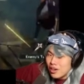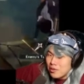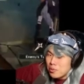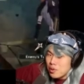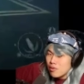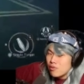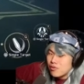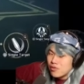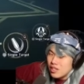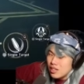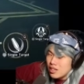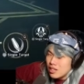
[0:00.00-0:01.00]
with
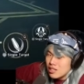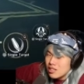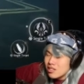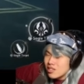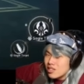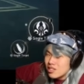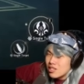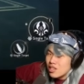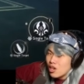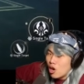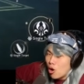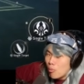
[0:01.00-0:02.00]
the
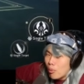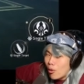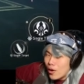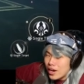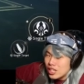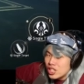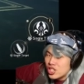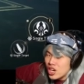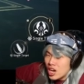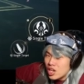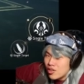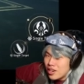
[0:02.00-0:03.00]
skill point
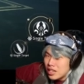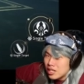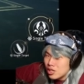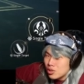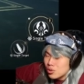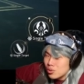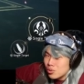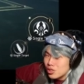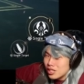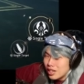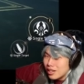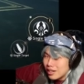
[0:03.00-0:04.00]
generator
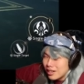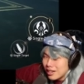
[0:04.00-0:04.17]
Sushang.